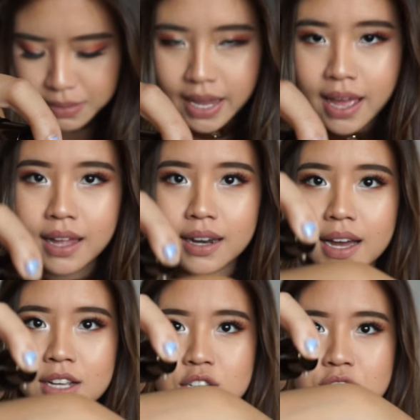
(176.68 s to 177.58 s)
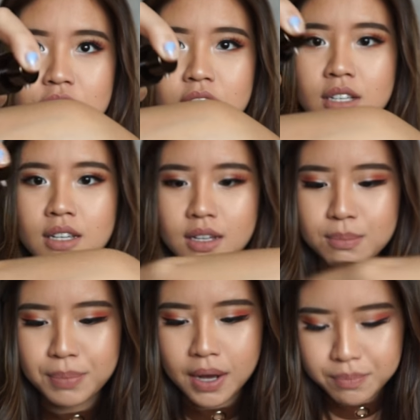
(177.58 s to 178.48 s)
my hand. I just
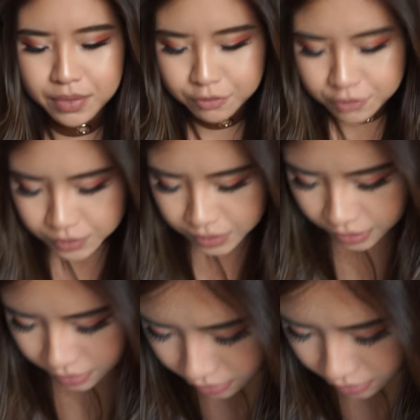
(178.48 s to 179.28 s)
pumped the floor.